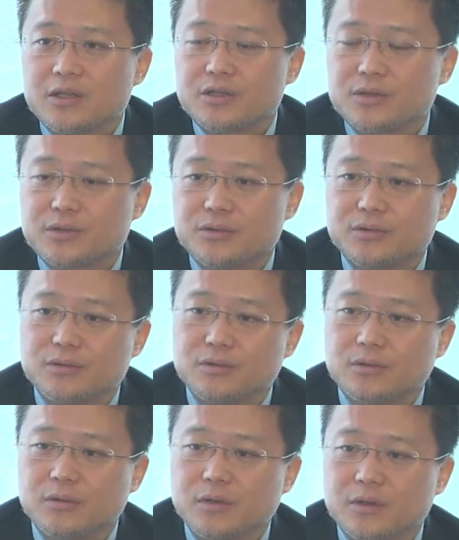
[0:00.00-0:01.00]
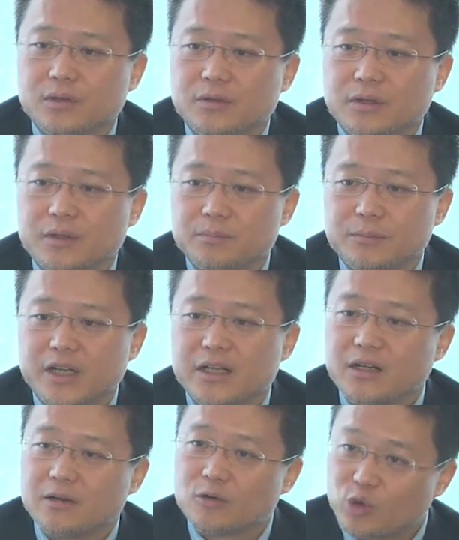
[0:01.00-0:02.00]
to
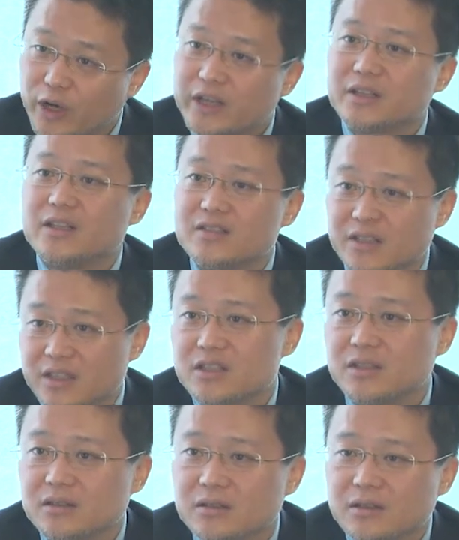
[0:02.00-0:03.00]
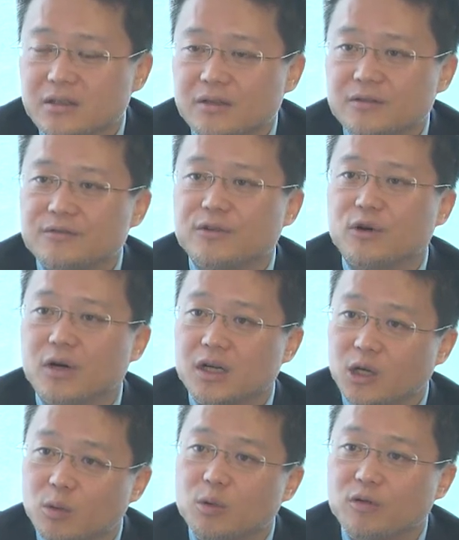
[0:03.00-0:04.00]
make a quick decision for a
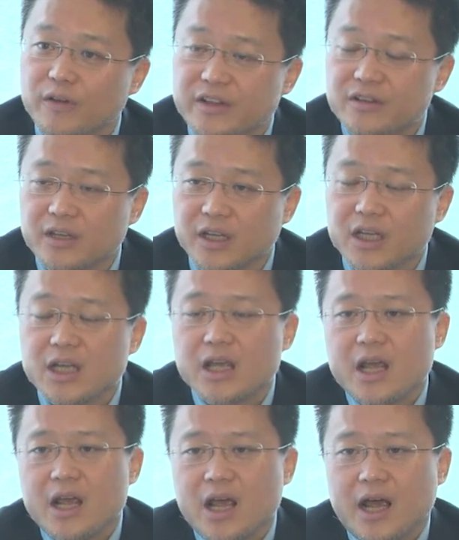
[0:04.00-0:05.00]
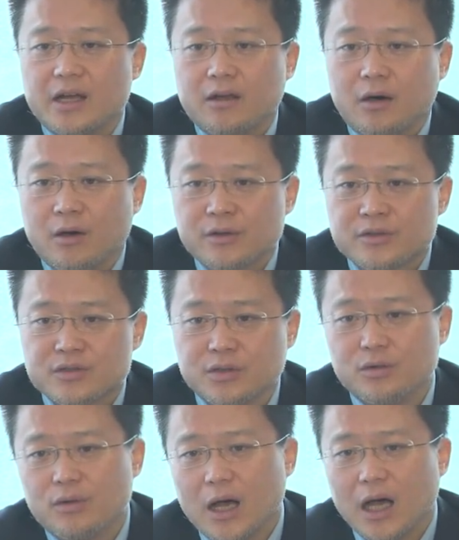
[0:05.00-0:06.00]
global VC. And
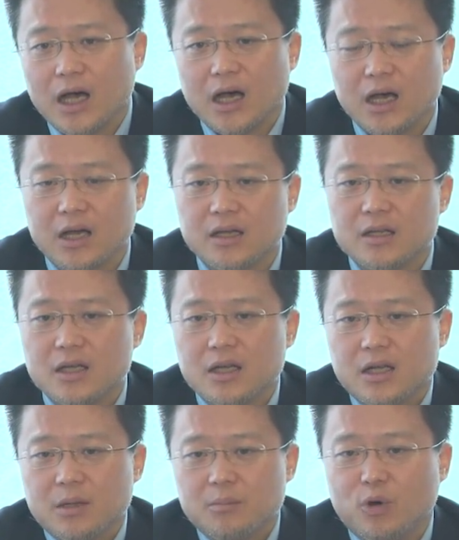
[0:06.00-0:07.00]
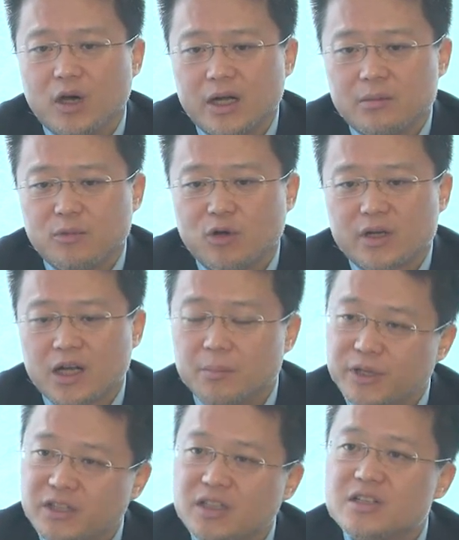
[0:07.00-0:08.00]
also, more and more
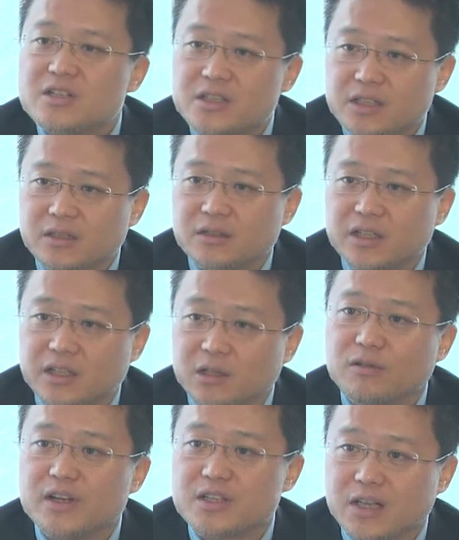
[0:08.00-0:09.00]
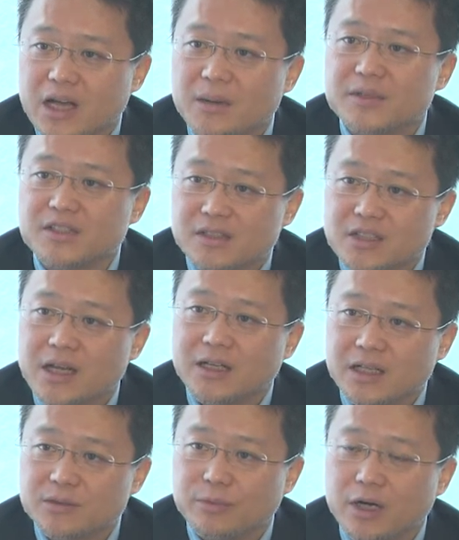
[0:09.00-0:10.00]
competition innovation happens in
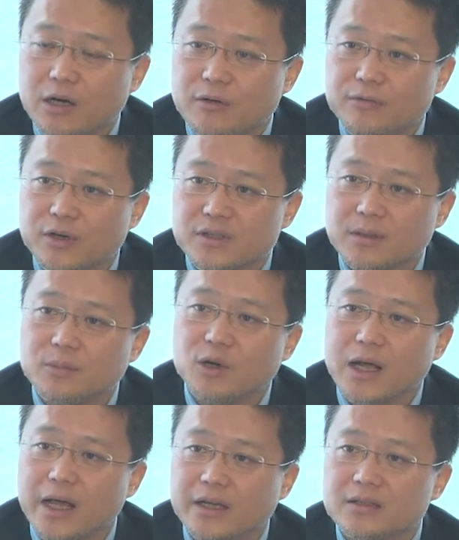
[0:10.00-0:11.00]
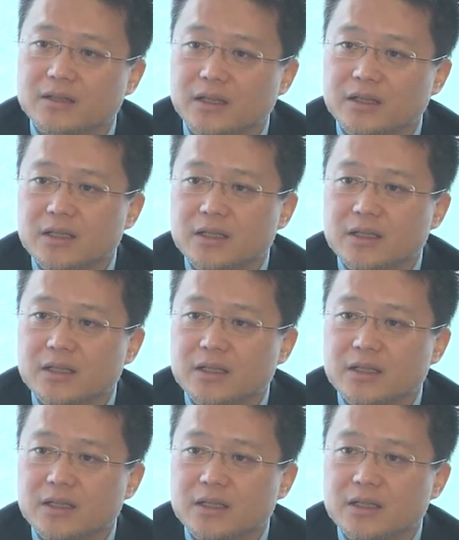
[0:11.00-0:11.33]
China as well. For example, like the